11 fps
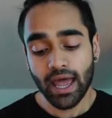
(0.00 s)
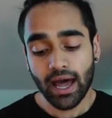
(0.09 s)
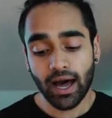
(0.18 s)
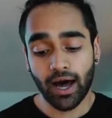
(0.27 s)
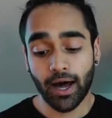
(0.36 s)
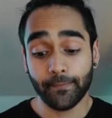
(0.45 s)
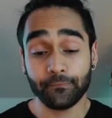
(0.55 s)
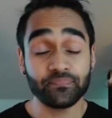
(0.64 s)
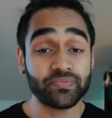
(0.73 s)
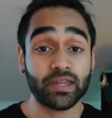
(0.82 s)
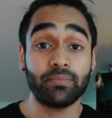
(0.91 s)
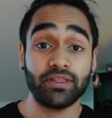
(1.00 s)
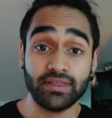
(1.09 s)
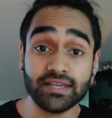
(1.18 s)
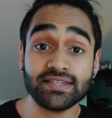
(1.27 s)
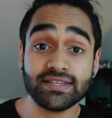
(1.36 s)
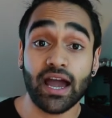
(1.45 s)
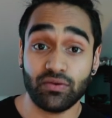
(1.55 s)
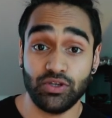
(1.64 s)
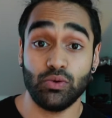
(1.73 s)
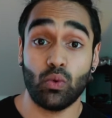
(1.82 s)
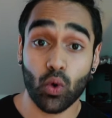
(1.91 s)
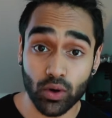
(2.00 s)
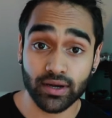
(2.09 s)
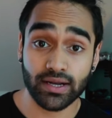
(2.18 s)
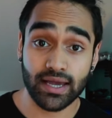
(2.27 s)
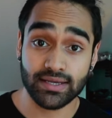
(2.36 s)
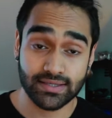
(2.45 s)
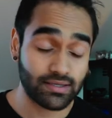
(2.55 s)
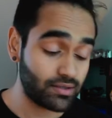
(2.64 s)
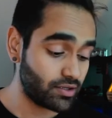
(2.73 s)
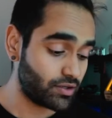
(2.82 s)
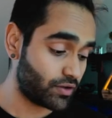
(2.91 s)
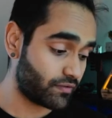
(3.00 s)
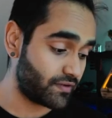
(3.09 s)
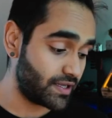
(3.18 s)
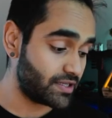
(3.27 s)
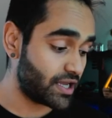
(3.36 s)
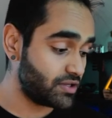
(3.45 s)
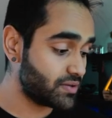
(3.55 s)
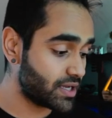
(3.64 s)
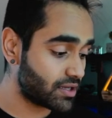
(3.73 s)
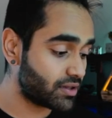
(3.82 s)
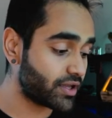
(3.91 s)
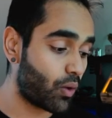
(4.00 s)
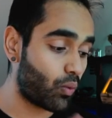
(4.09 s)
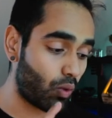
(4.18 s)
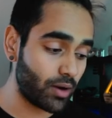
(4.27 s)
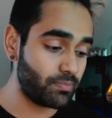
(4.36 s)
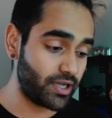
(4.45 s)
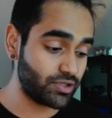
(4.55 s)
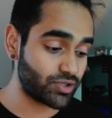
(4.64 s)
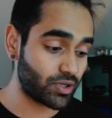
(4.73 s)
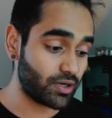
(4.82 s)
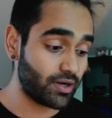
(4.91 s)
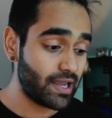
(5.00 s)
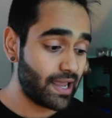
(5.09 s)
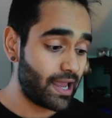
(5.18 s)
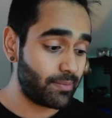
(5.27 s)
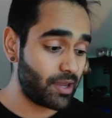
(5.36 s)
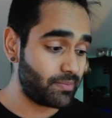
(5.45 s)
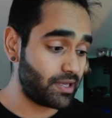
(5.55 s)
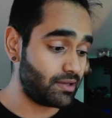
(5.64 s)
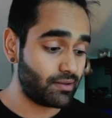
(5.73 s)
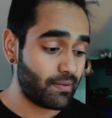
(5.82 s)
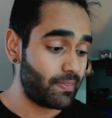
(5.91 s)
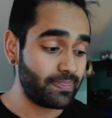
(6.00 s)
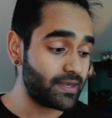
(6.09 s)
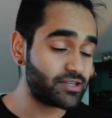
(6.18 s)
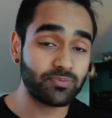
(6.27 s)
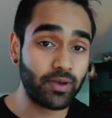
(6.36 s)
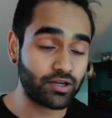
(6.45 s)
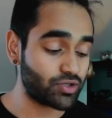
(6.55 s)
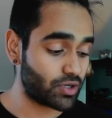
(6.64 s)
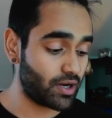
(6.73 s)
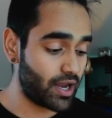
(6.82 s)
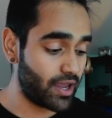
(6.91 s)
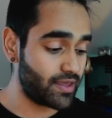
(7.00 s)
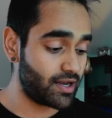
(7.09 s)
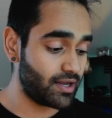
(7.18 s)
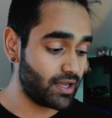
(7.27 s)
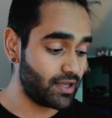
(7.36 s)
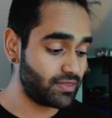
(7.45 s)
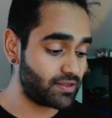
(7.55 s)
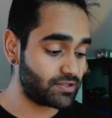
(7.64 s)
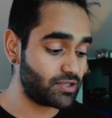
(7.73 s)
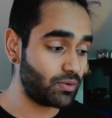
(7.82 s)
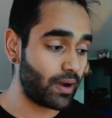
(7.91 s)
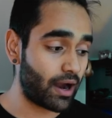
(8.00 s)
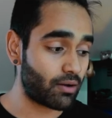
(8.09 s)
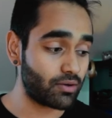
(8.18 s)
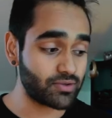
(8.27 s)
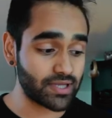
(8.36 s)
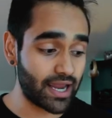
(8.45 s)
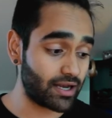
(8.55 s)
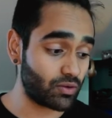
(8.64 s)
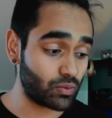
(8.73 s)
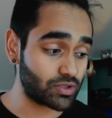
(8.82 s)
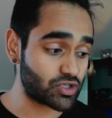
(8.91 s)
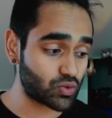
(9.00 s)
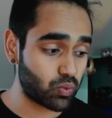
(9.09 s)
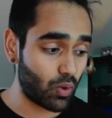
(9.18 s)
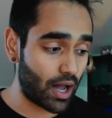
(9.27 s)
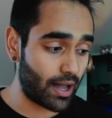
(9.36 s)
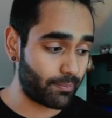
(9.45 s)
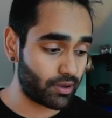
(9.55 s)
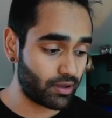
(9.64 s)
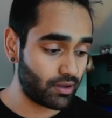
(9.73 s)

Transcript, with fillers: Um, but this is how you organize your feet. Now you can click on one picture and maybe this picture and then hit the two arrows and it will swap